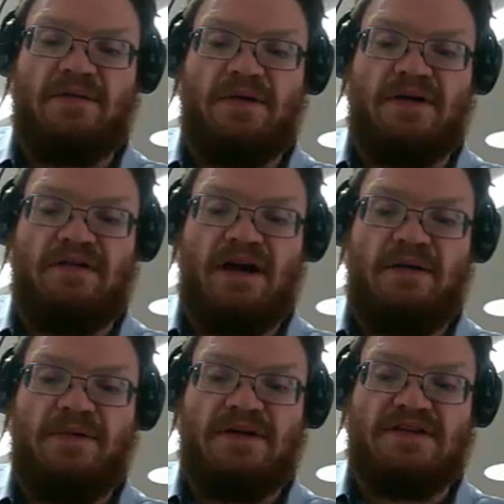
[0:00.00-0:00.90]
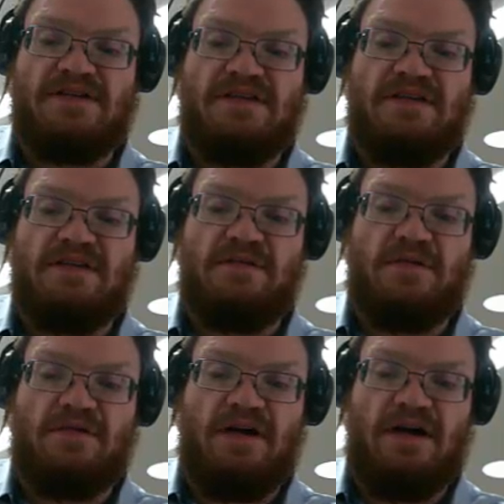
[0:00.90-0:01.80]
and we're going to grab, we'll
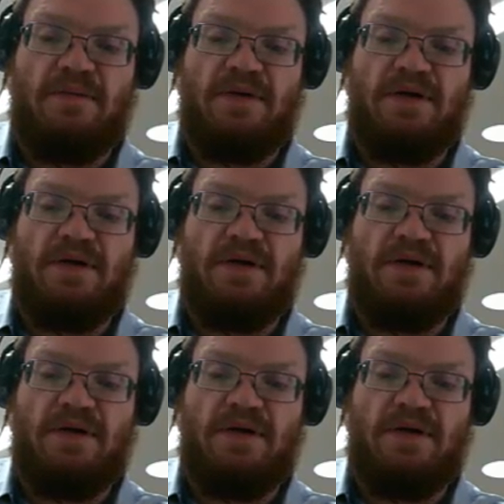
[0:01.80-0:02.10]
grab